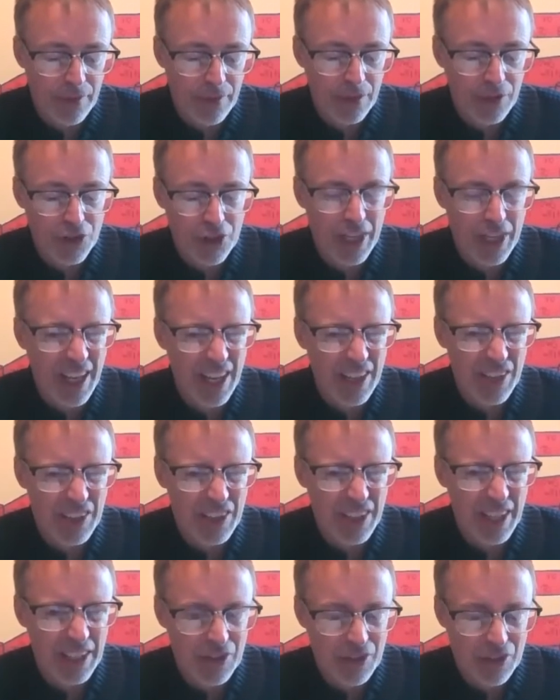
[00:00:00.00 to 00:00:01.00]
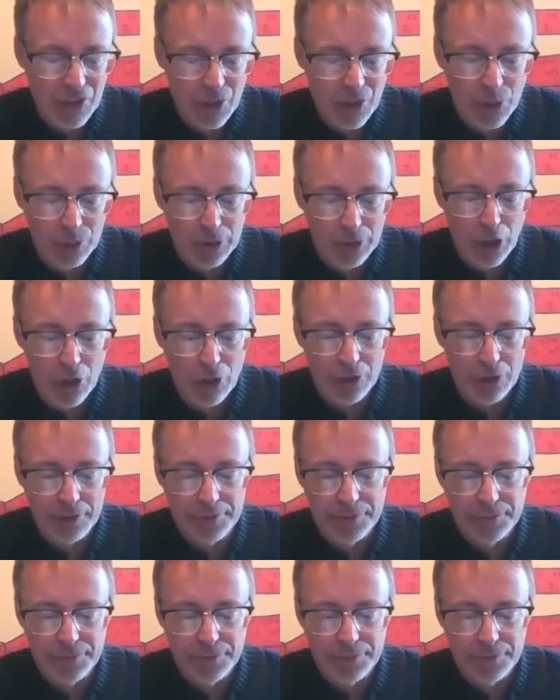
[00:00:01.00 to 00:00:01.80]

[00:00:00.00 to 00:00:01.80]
She hesitates so long.